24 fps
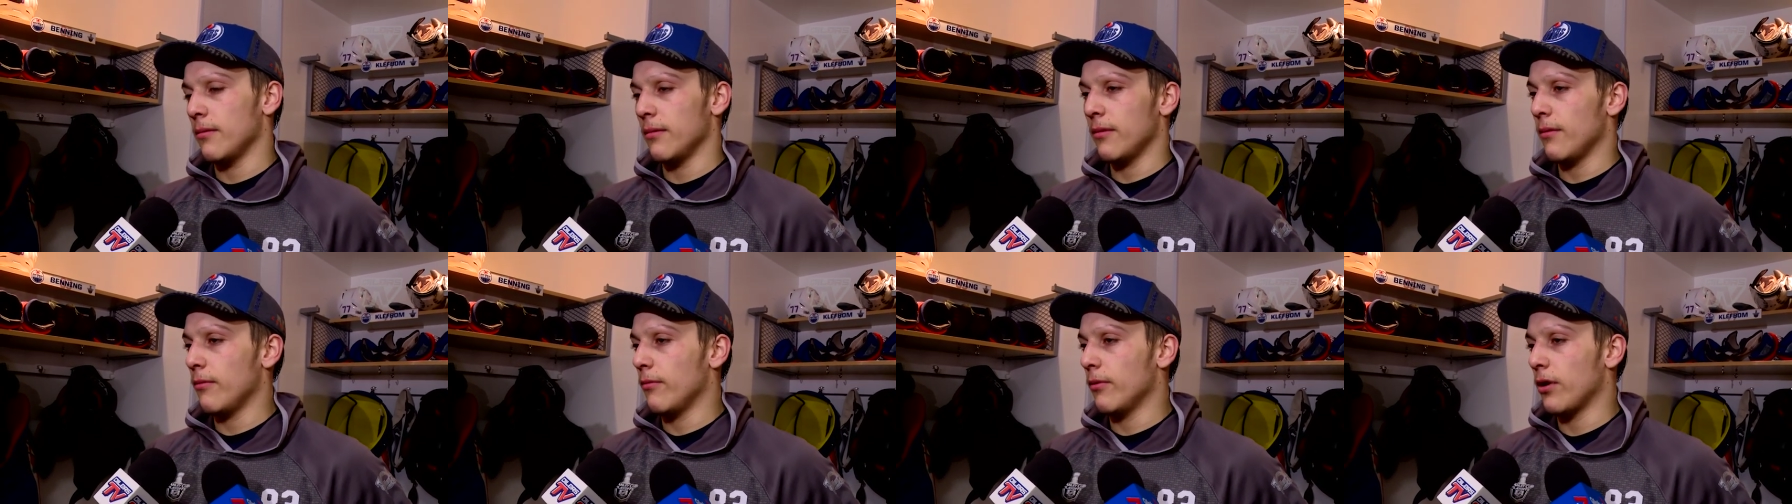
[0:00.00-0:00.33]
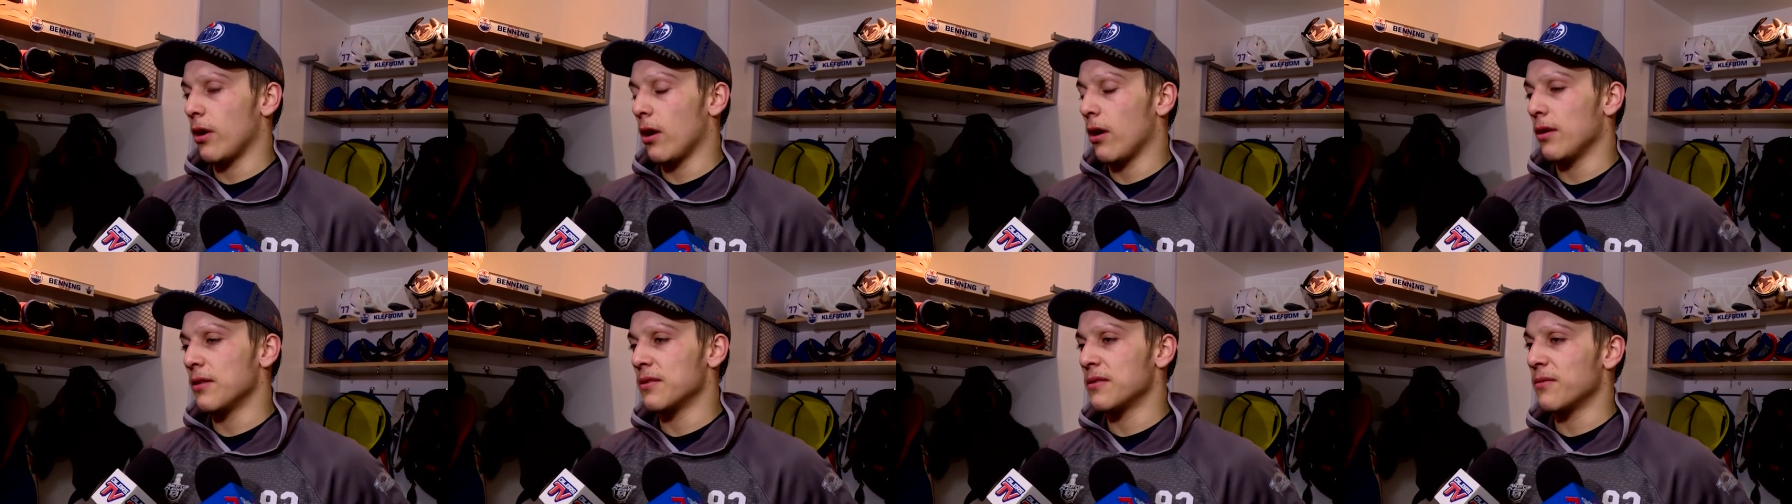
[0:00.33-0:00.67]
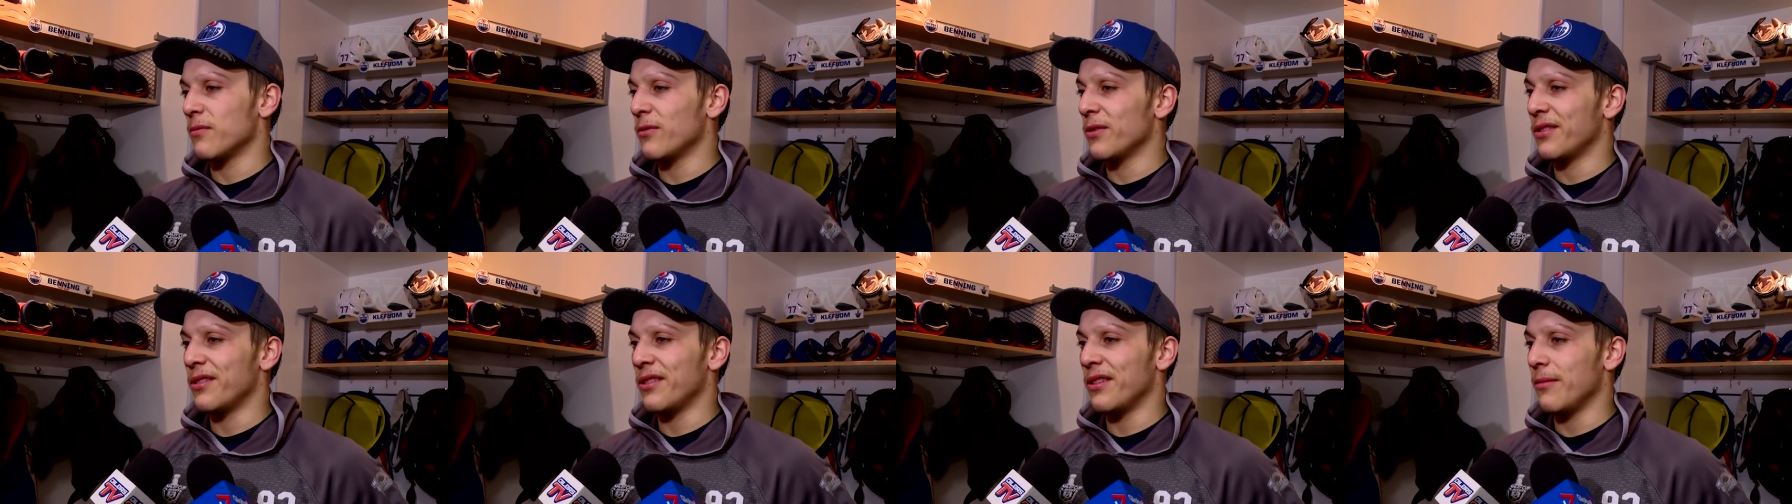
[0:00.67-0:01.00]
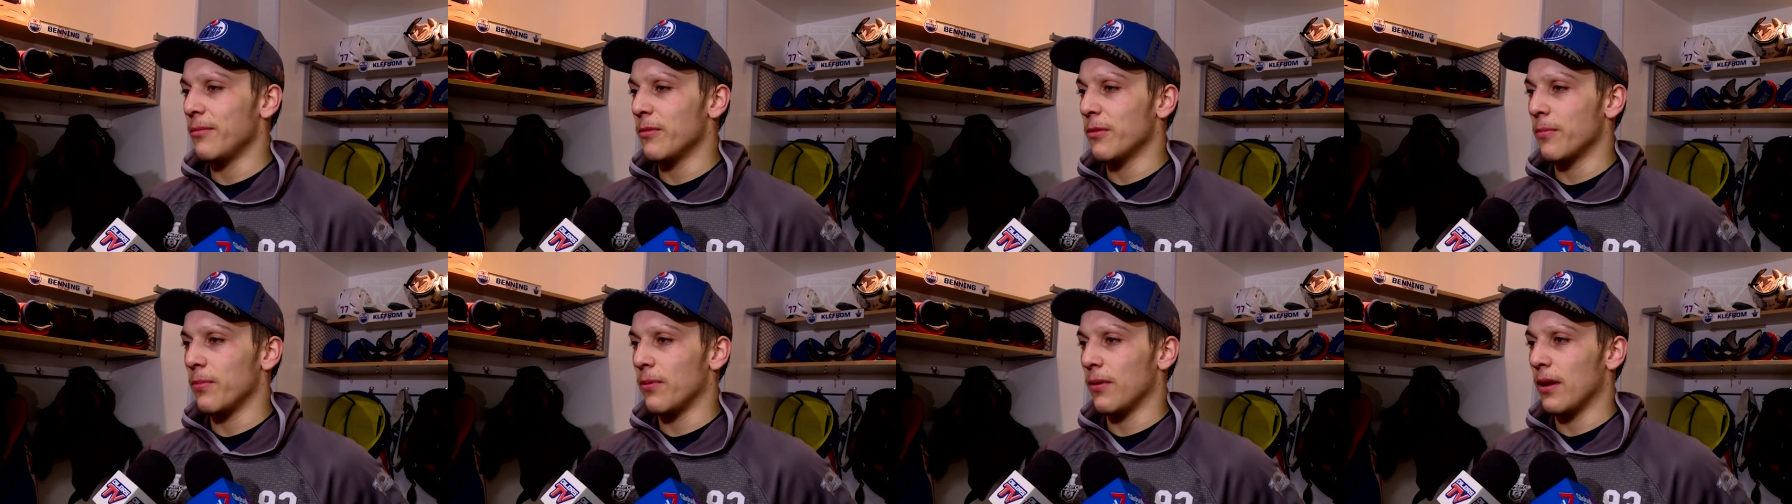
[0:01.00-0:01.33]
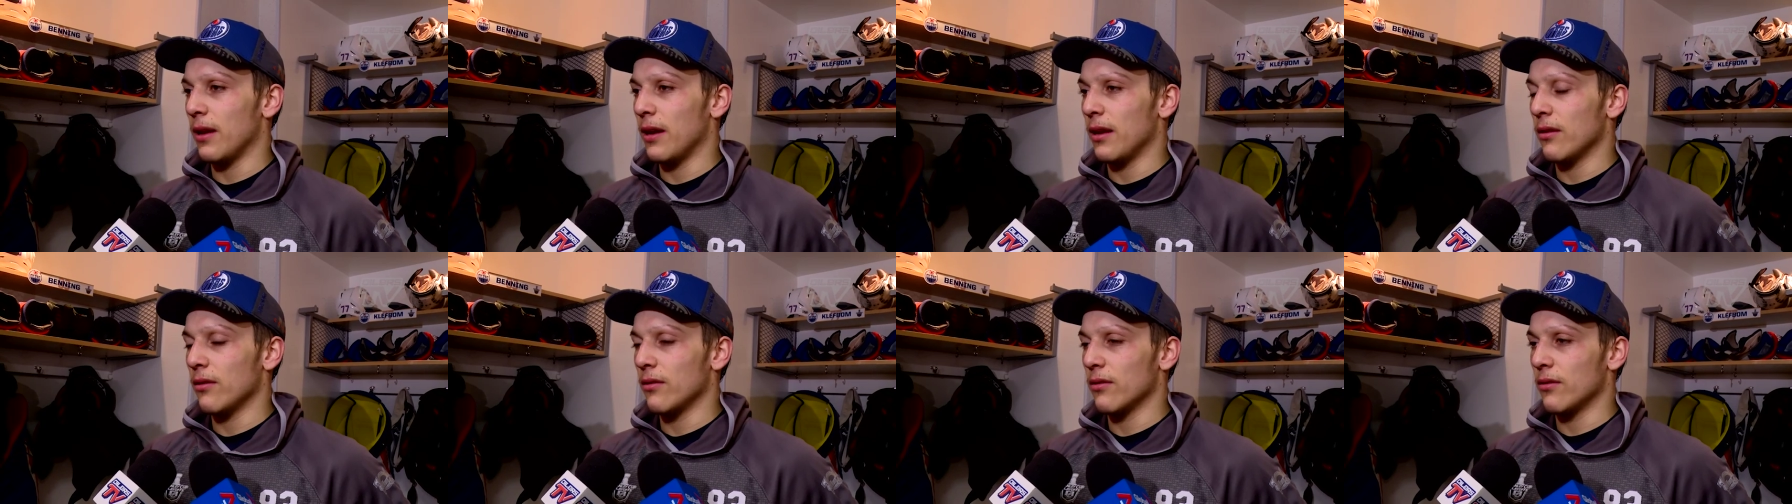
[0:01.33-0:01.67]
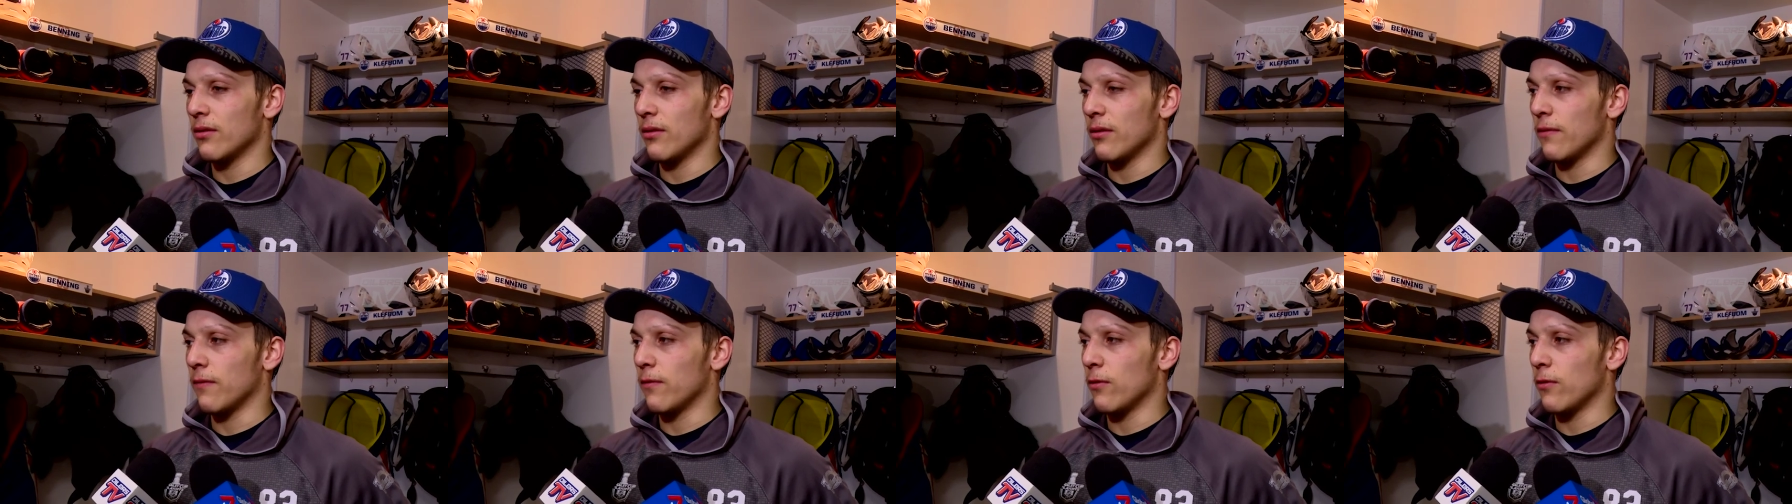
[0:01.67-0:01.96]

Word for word: regardless of what team you're playing, their, their